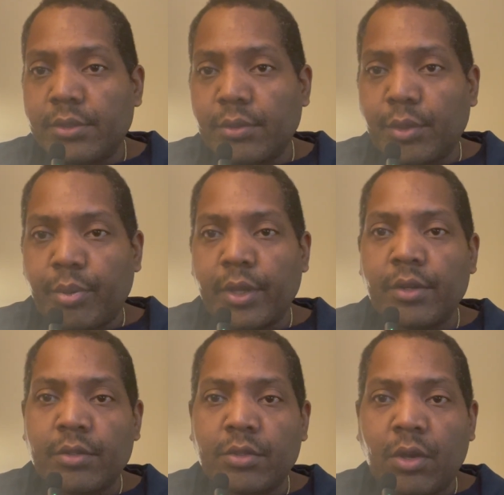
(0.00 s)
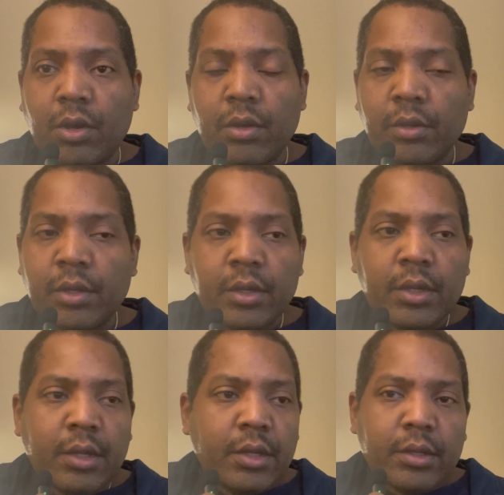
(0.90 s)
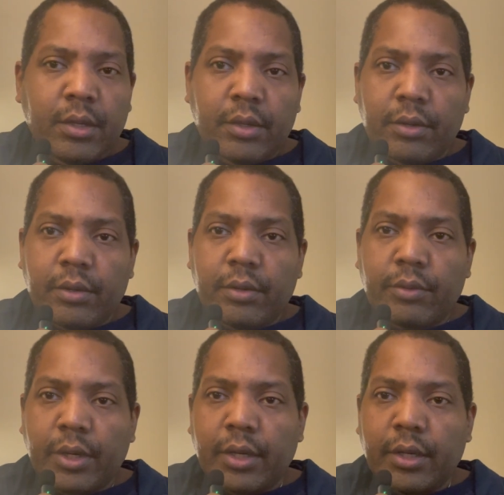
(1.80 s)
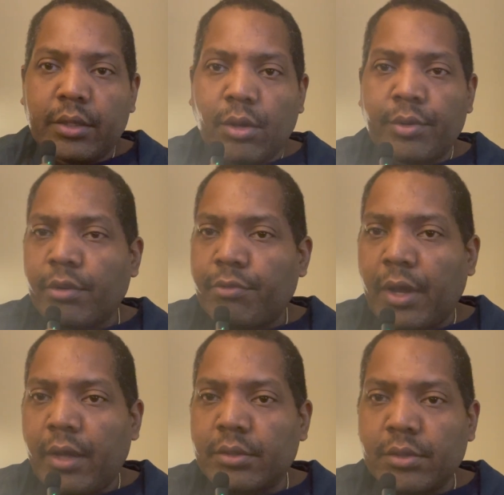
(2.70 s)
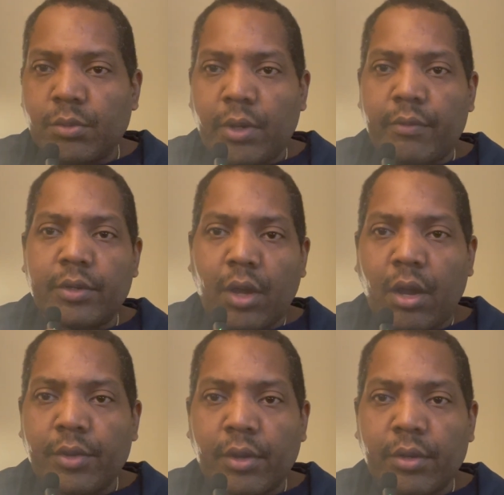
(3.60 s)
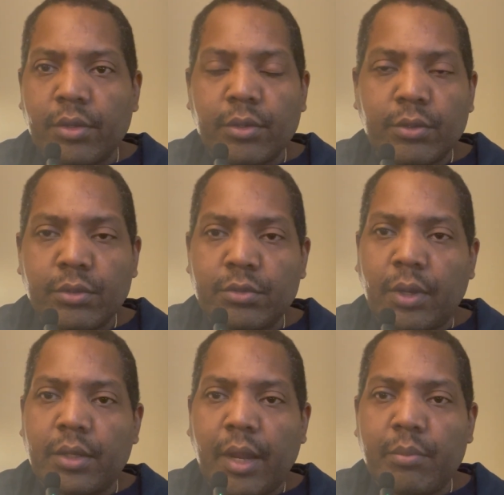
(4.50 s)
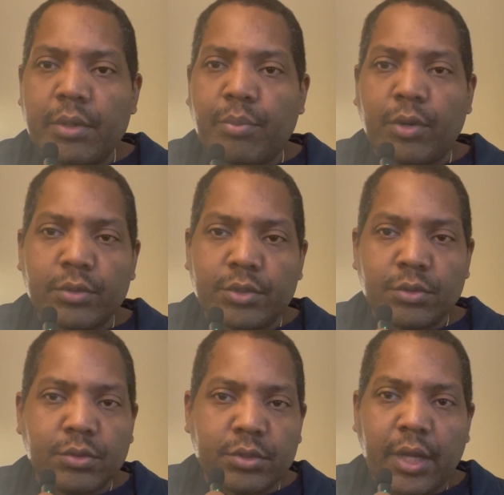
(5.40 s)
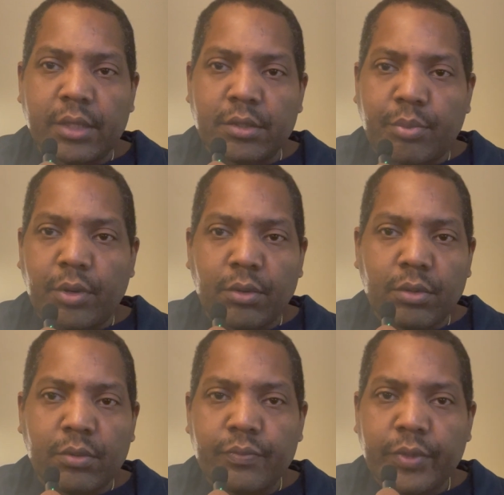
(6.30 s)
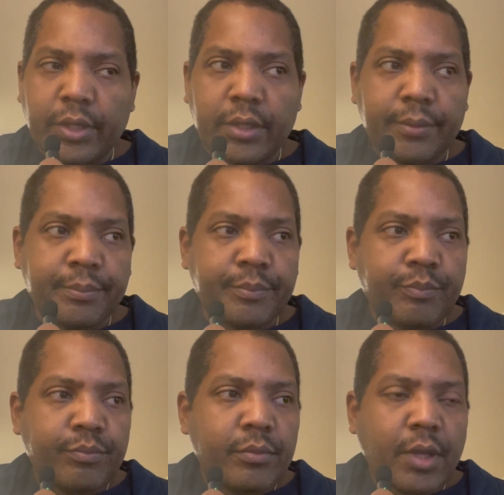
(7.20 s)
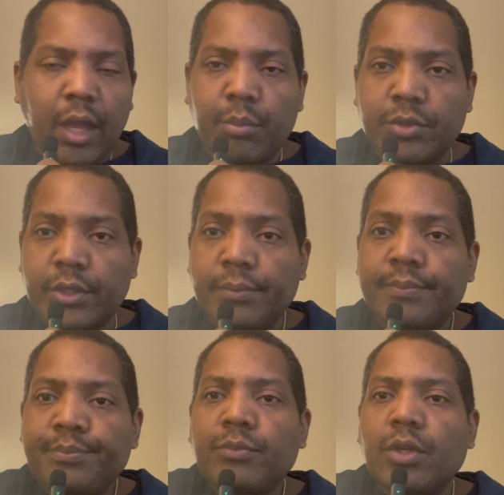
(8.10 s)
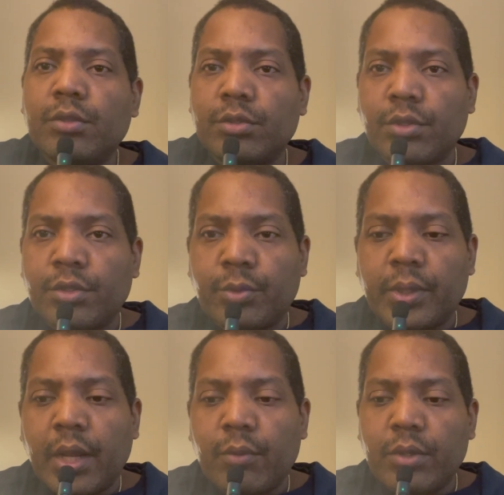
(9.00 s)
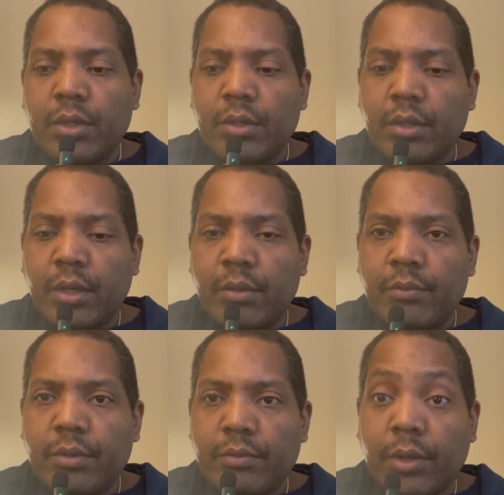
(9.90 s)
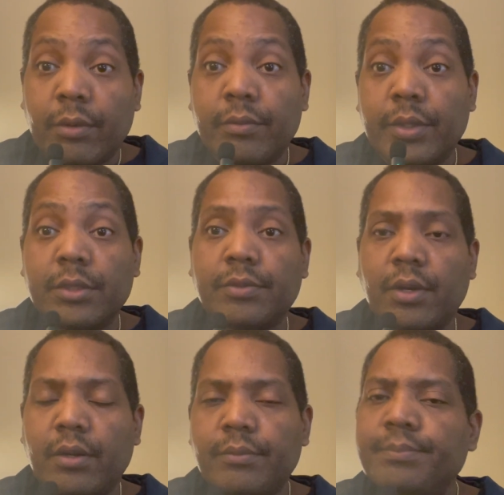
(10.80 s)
So you're picking your song, you're loading your files into whatever DAW you're going to use, whether that be Pro Tools, Logic Pro, Ableton. Those are the three that we learned thus far.